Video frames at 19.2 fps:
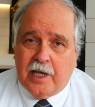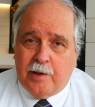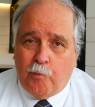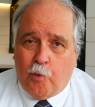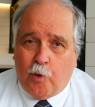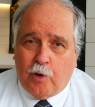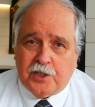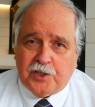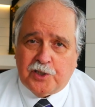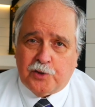a
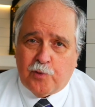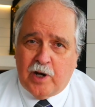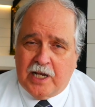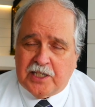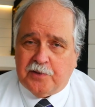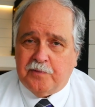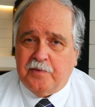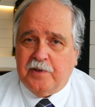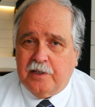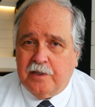more
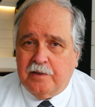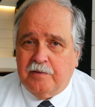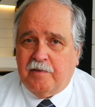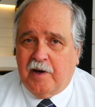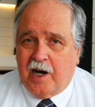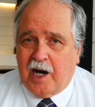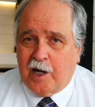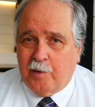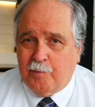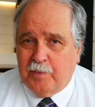stressful
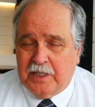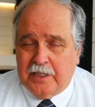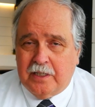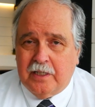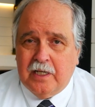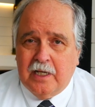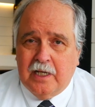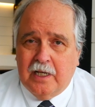environment